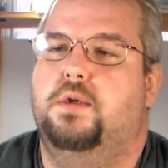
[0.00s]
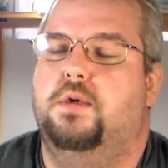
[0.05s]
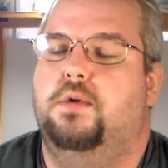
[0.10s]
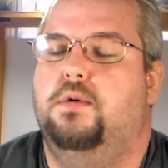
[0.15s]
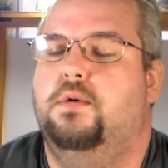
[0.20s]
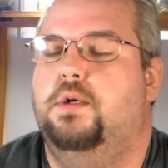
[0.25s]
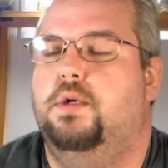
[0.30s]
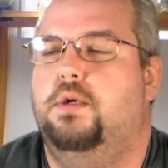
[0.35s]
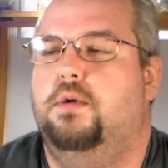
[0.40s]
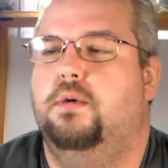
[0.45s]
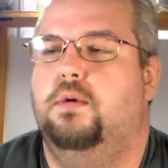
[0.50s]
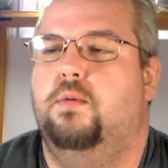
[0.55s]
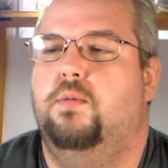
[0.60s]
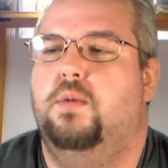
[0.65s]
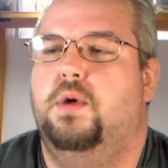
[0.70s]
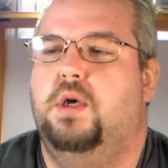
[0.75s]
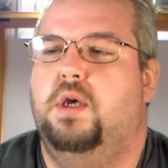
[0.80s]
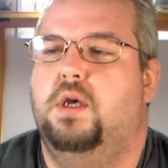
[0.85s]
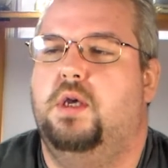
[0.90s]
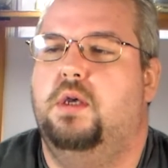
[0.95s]
audio, and I'll
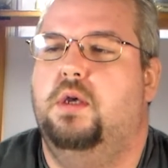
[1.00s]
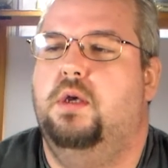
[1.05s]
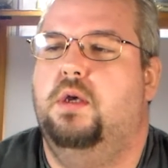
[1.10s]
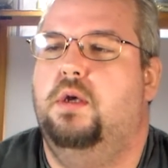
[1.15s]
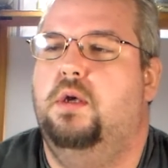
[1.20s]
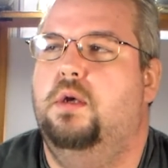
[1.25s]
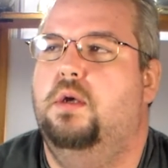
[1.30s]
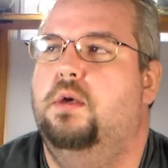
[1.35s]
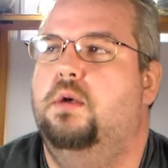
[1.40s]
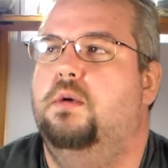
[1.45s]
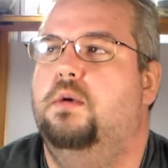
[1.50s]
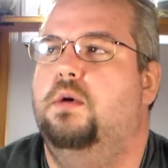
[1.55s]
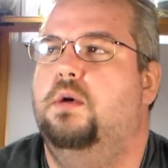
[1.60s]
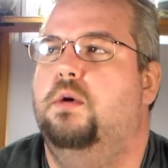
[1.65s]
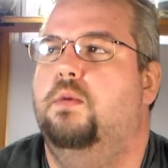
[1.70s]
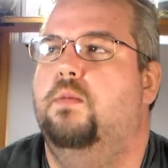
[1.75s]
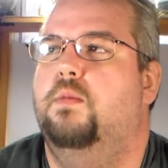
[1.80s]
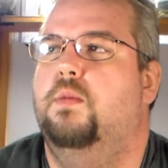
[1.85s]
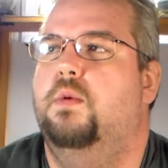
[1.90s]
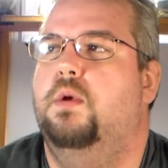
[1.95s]
go back
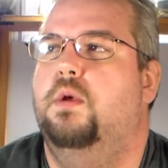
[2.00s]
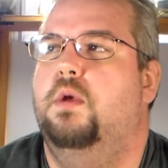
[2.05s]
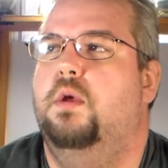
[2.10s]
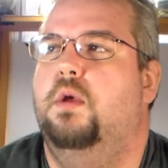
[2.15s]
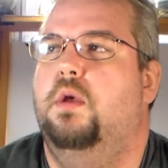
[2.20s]
and